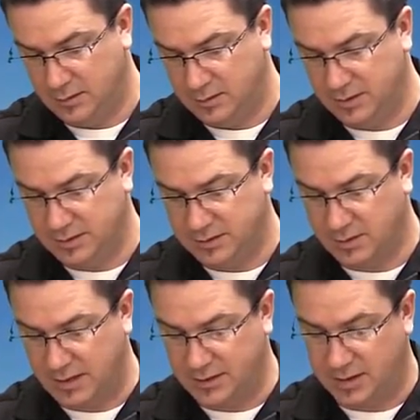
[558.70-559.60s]
just to
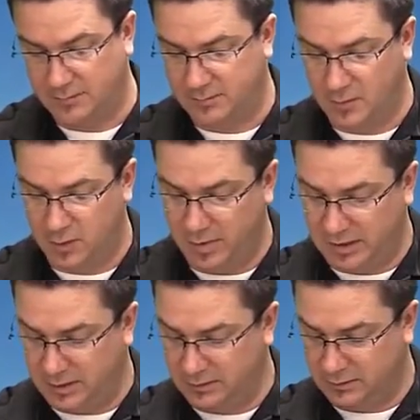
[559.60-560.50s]
scratch it up. No
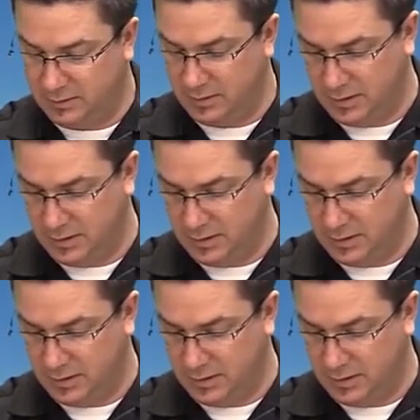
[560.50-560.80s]
big deal.